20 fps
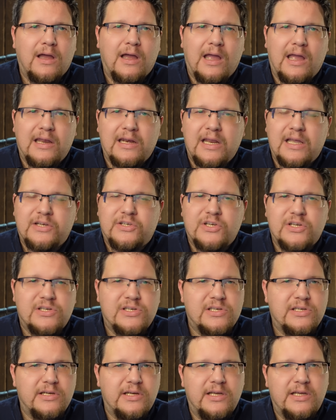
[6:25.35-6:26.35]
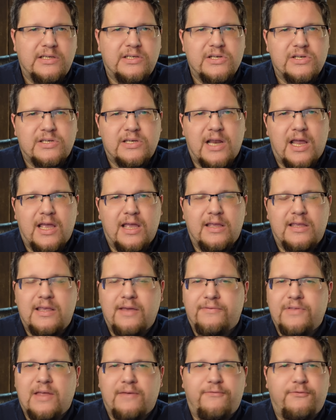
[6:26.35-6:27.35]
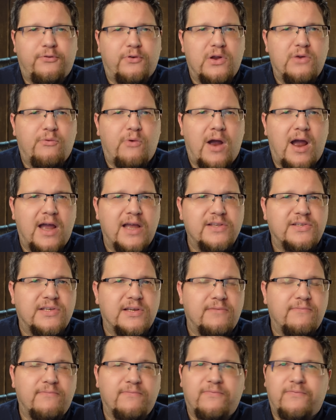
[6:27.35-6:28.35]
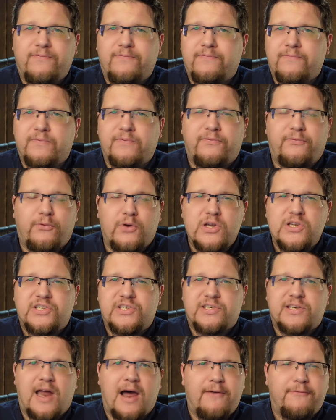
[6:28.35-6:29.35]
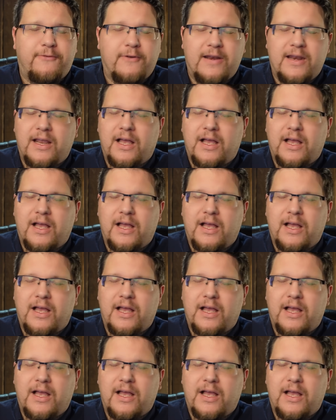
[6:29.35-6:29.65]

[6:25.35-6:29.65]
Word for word: And it's just it's just giving them free rides and free stuff.